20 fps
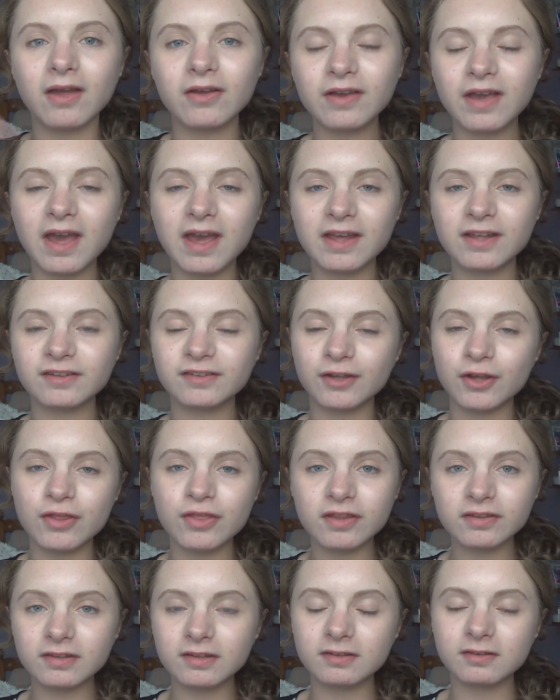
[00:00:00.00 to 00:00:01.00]
Okay,
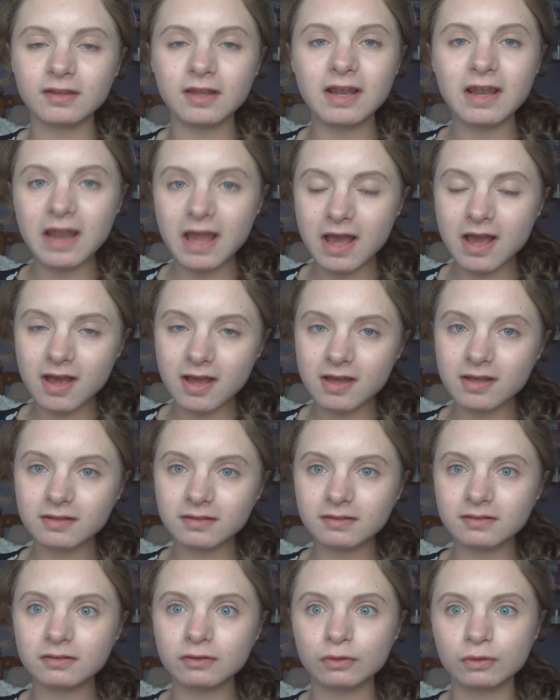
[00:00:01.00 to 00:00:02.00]
so this is the
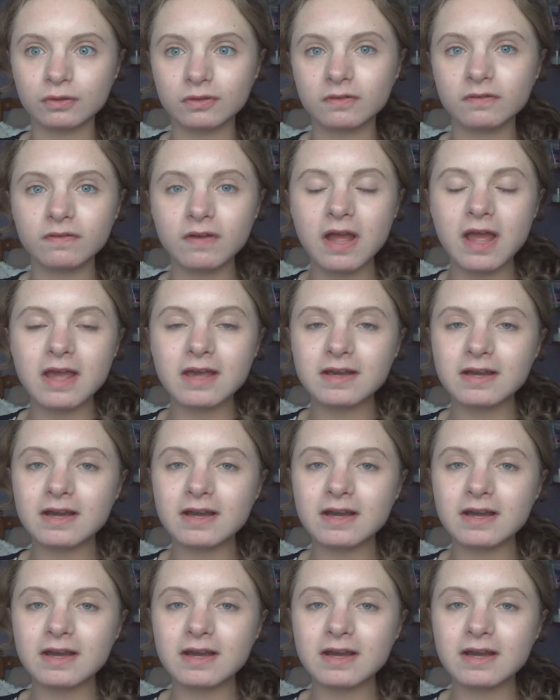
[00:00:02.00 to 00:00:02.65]
last sort of